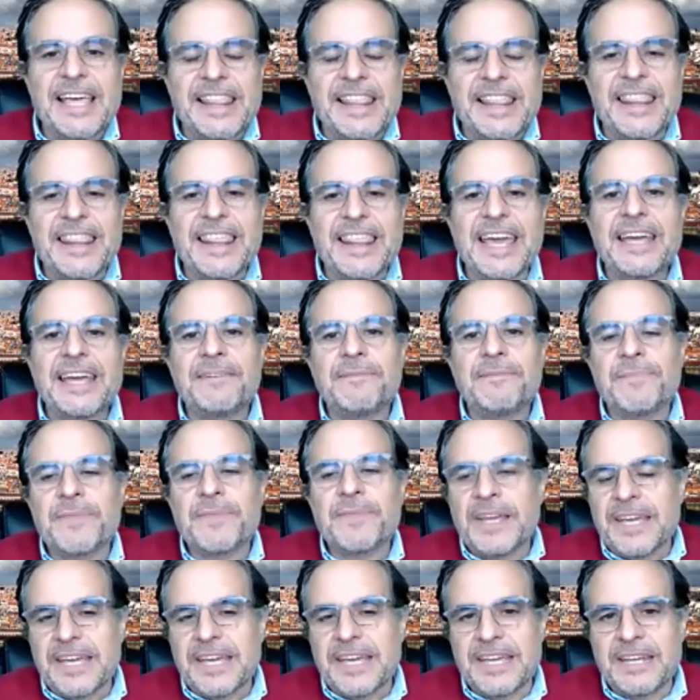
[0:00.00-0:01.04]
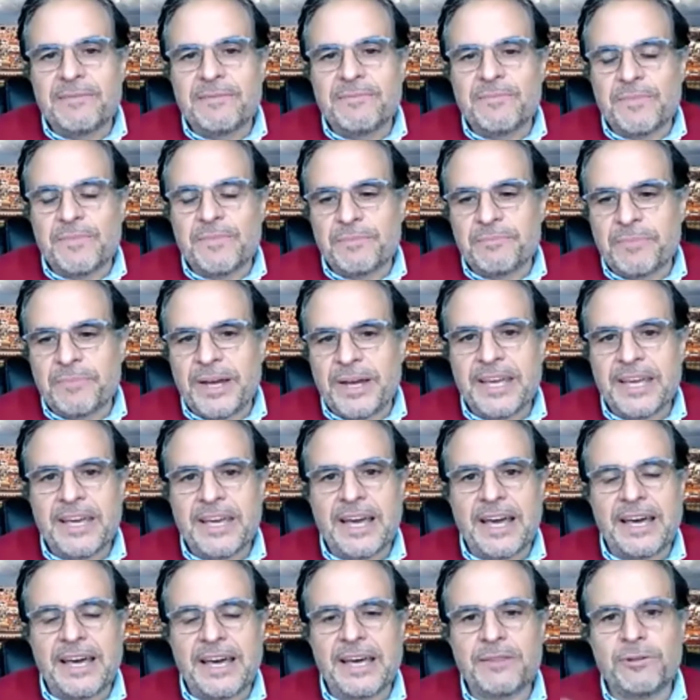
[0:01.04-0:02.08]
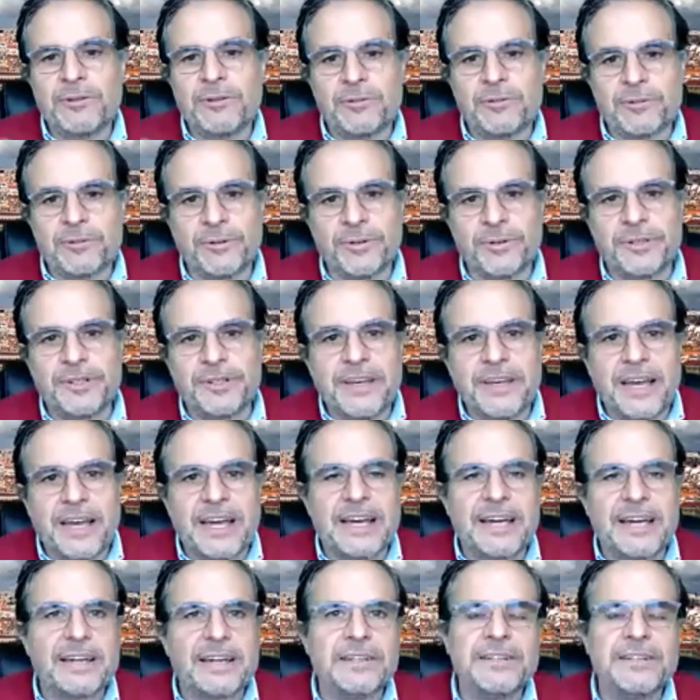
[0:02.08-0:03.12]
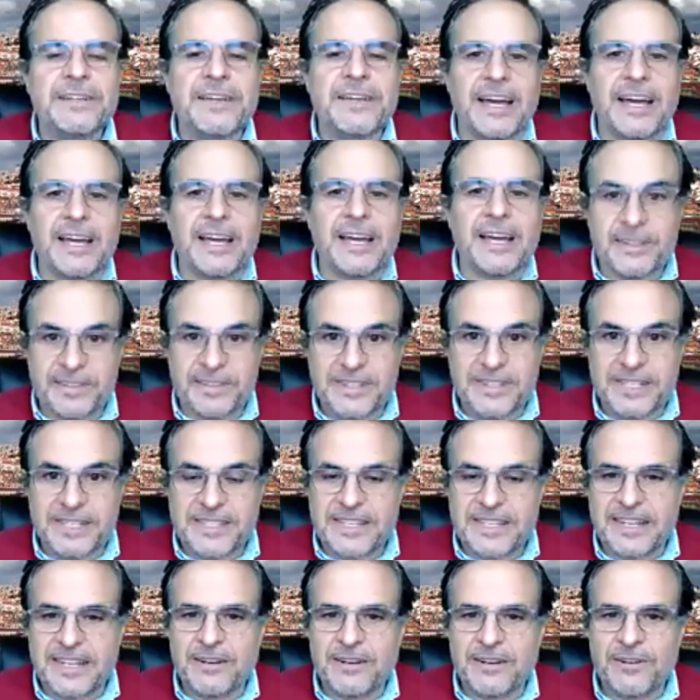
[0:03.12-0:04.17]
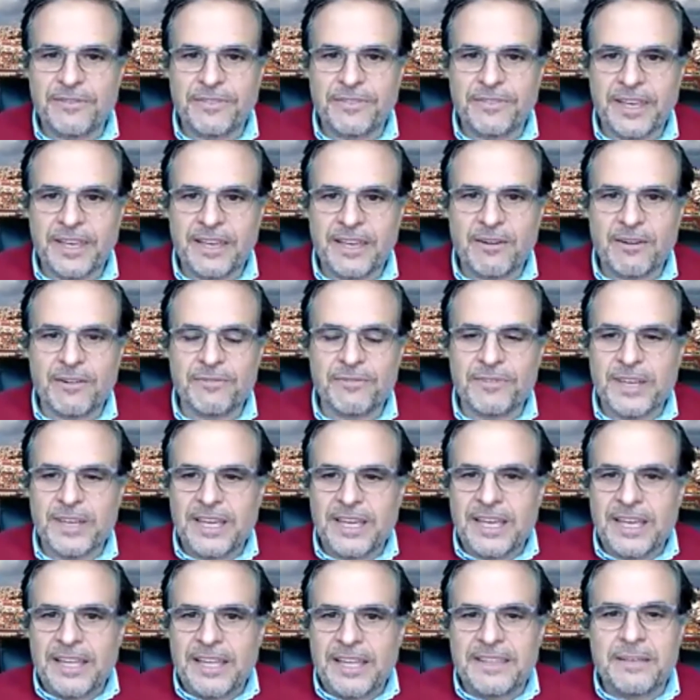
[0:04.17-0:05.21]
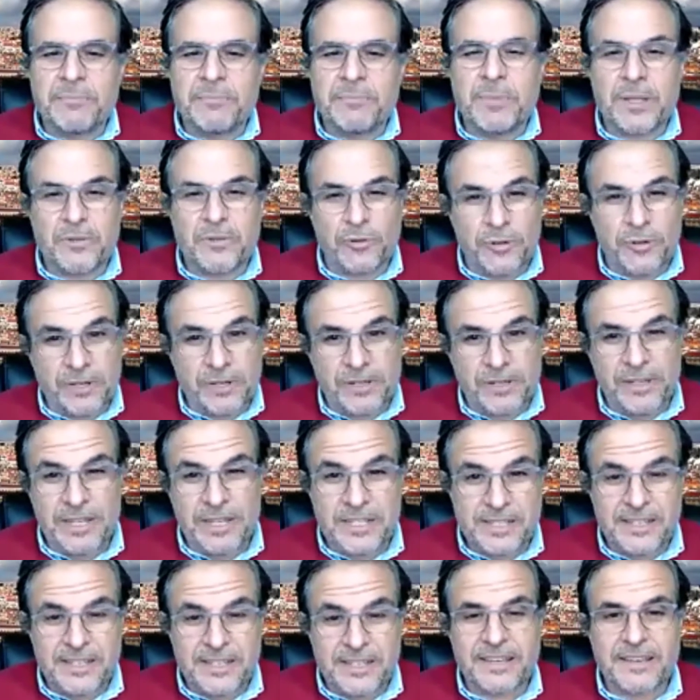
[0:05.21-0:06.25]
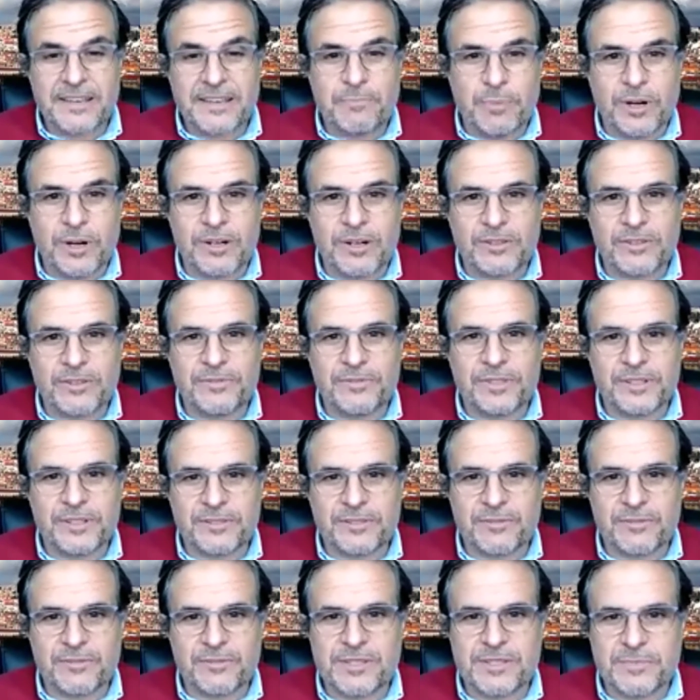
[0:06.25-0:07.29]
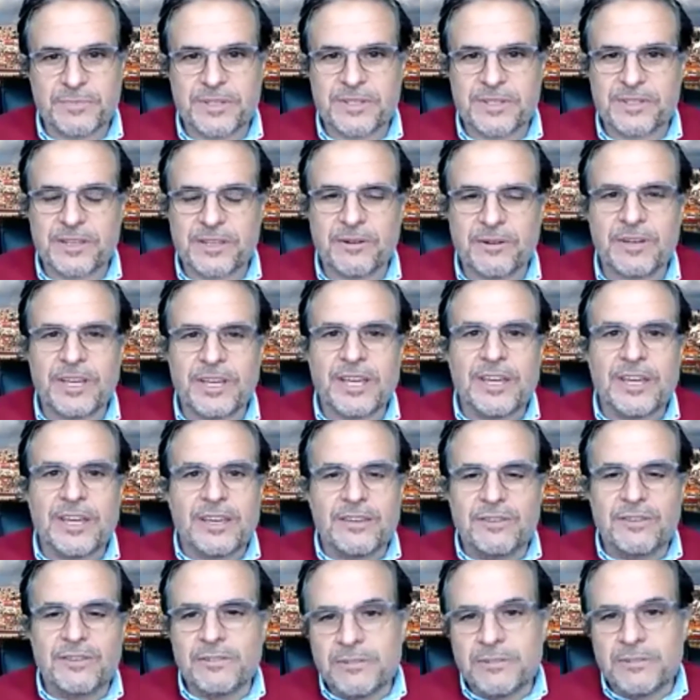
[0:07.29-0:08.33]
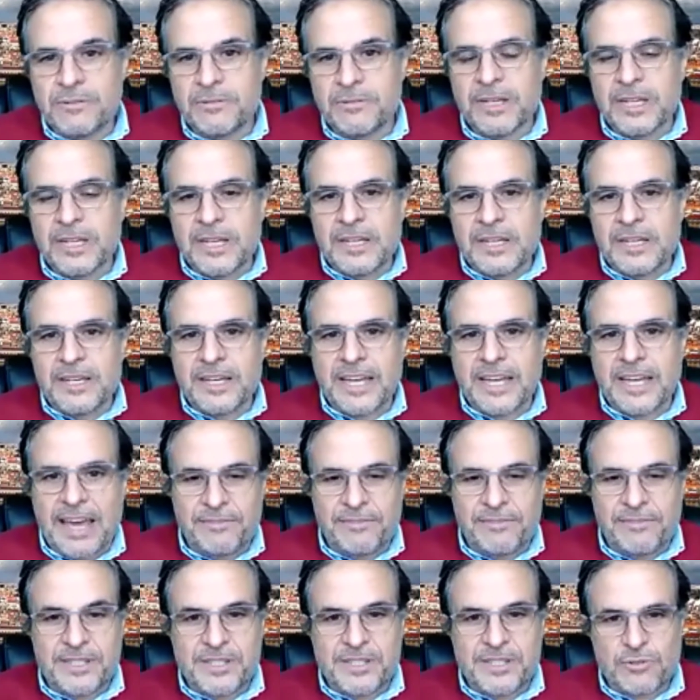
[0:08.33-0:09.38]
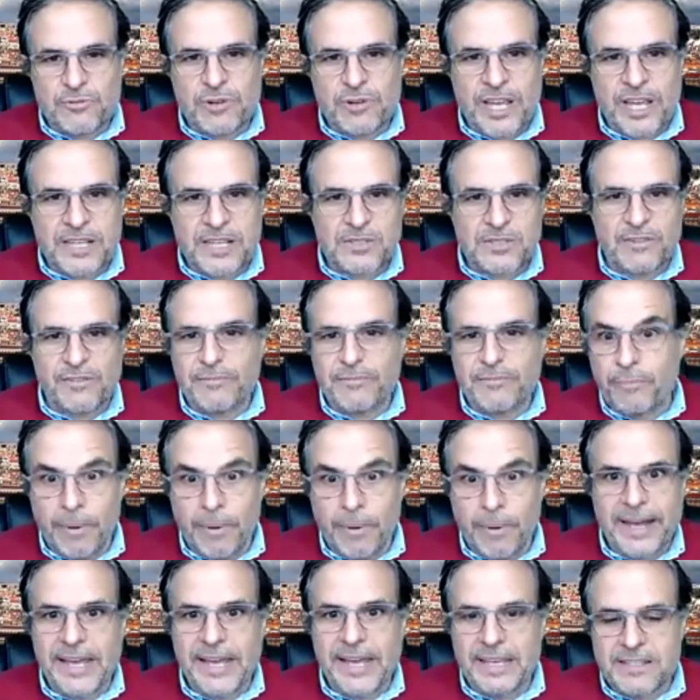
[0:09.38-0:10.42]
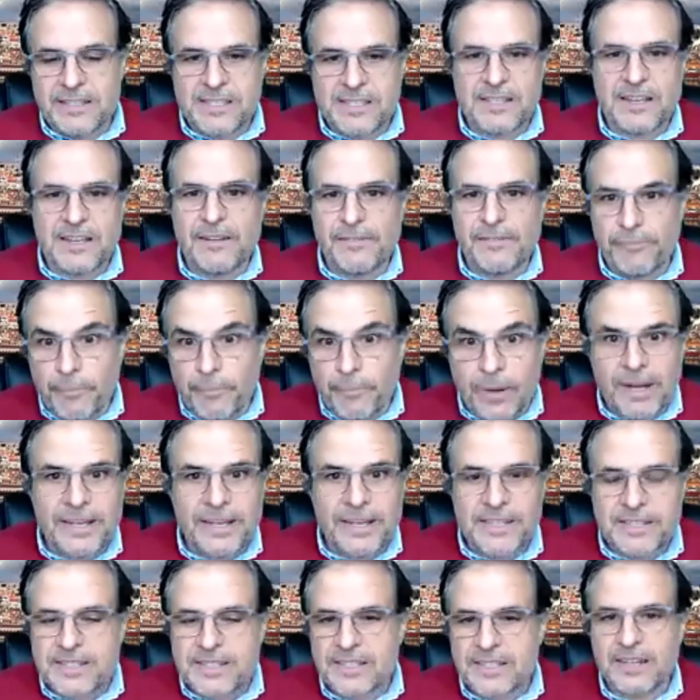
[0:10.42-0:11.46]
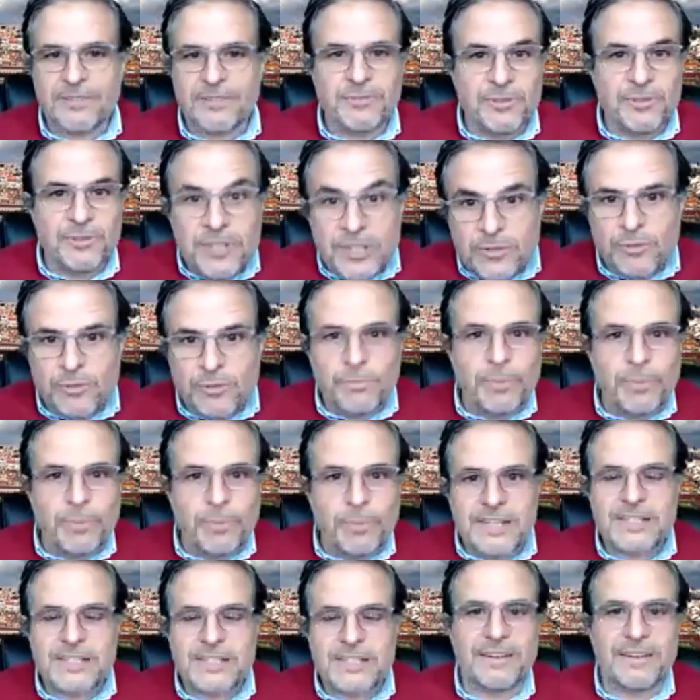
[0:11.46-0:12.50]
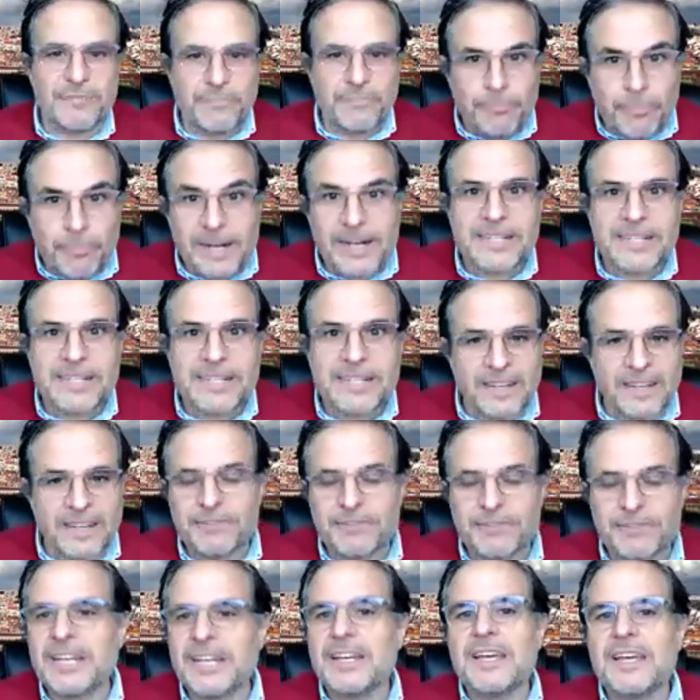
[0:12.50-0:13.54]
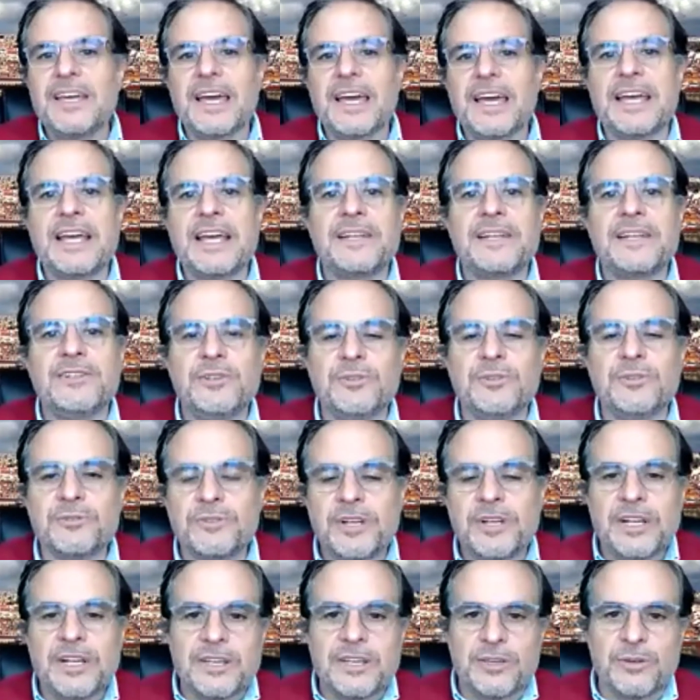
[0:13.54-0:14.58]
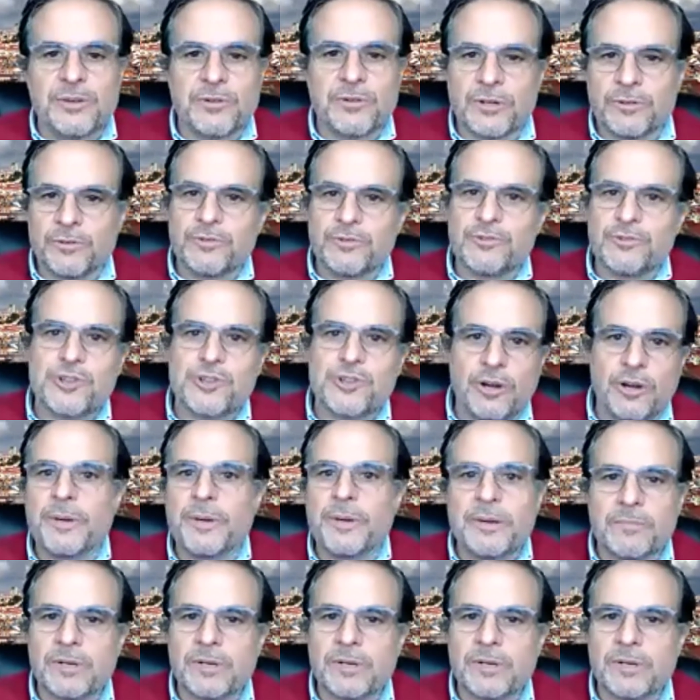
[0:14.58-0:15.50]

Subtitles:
Then in my adulthood, I got this kind of thing of the materialistic part of the Christmas. So you have the stress of buying stuff. You need to buy stuff. and you go to shopping